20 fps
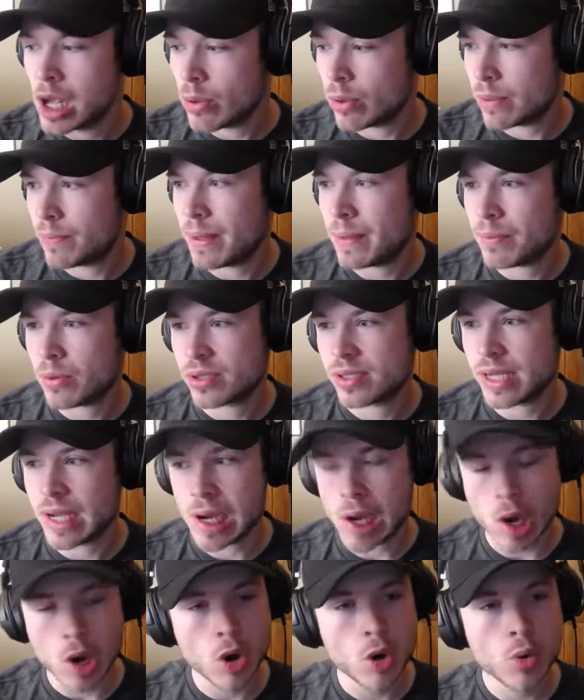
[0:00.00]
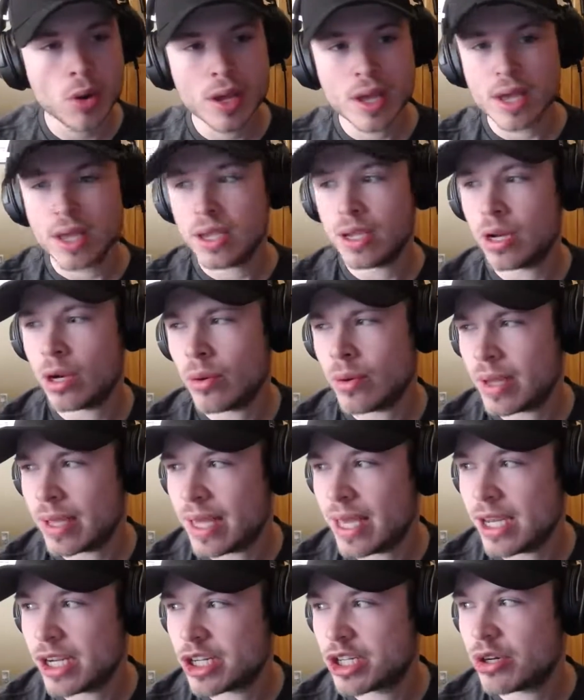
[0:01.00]
with people saying, oh,
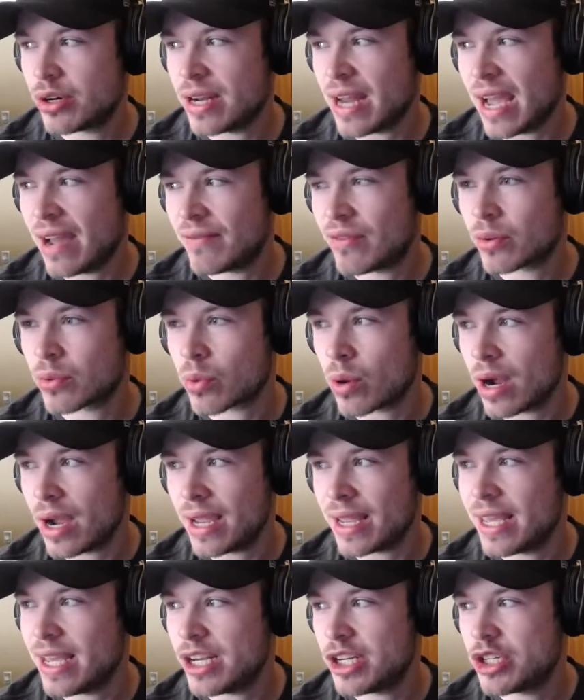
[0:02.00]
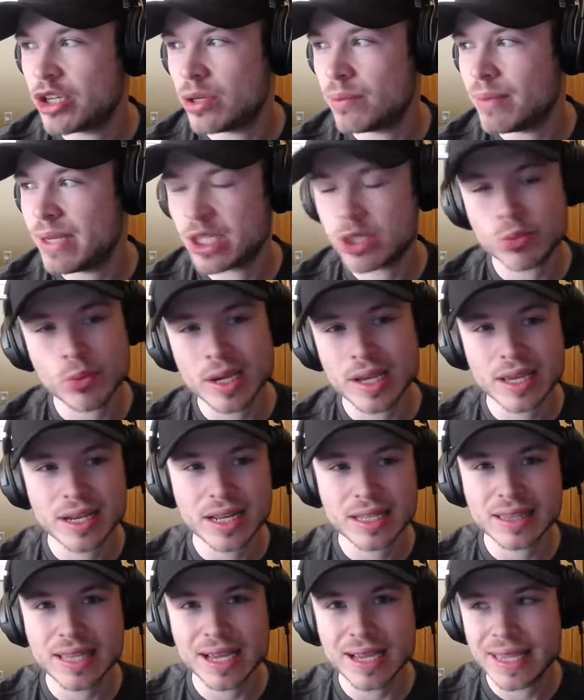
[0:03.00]
he shouldn't have a right. He shouldn't be swinging
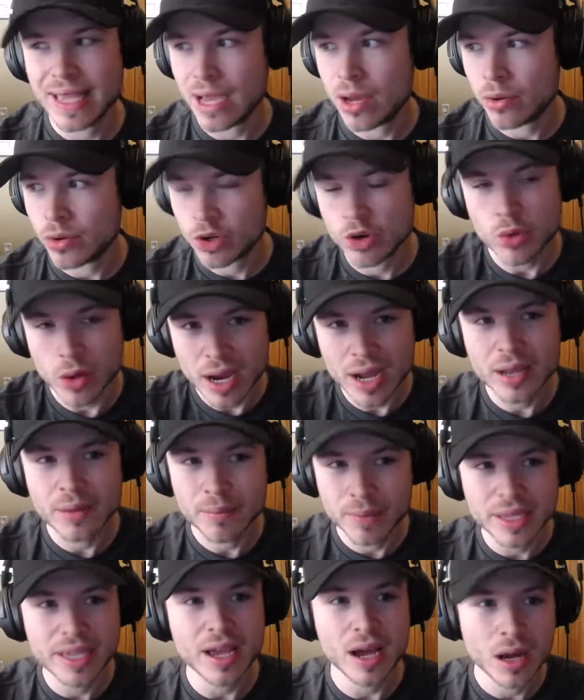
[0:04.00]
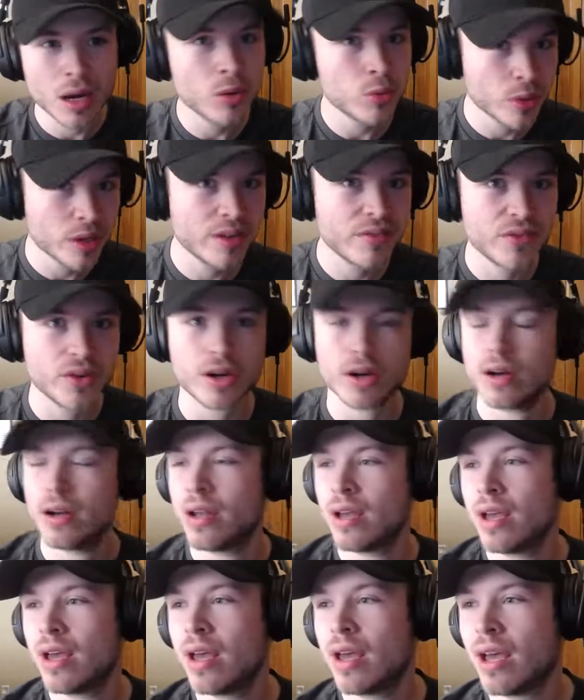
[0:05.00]
at that count. Cry me a river.
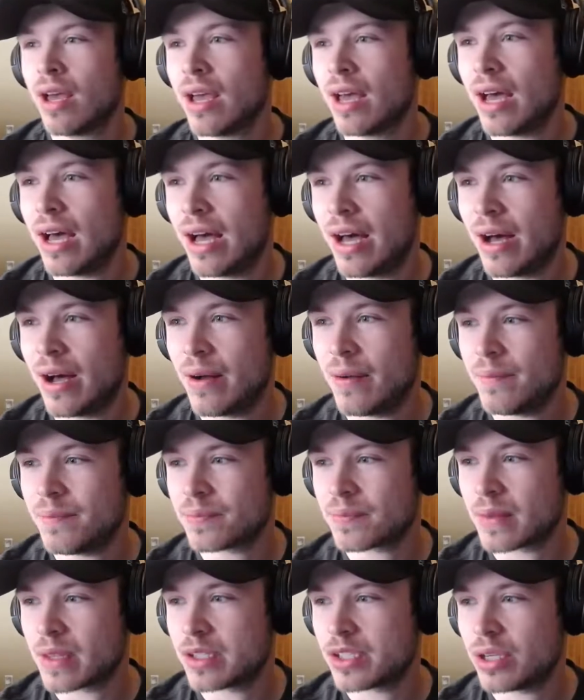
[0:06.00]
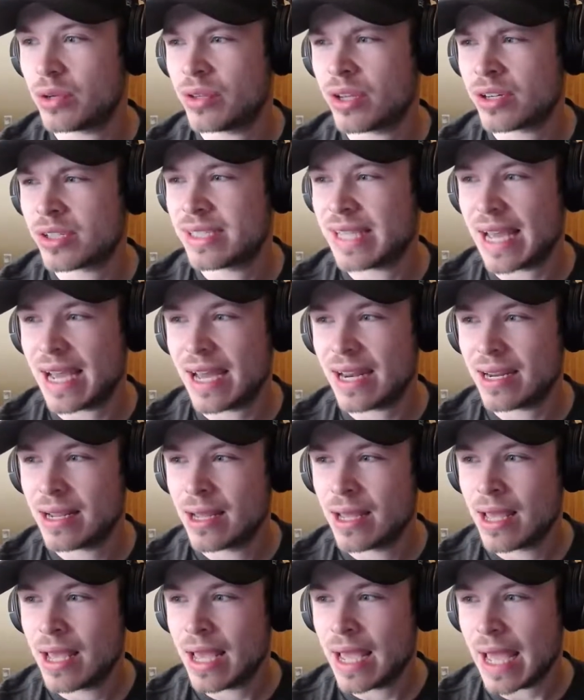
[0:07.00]
So there's that.
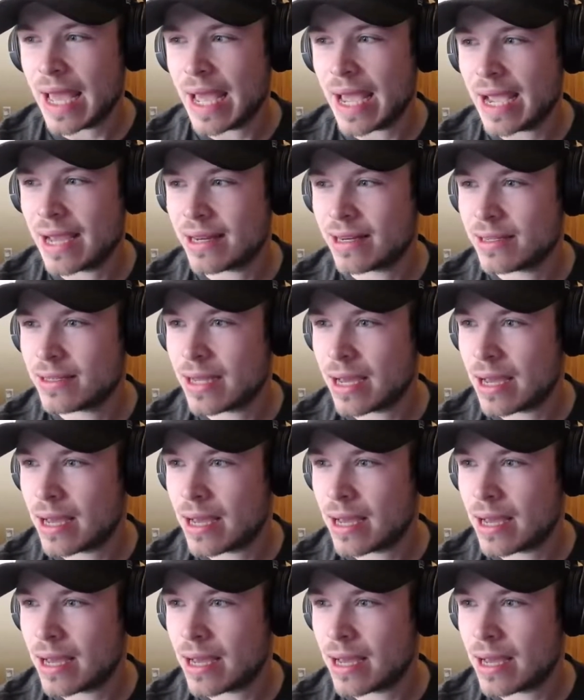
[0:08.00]
And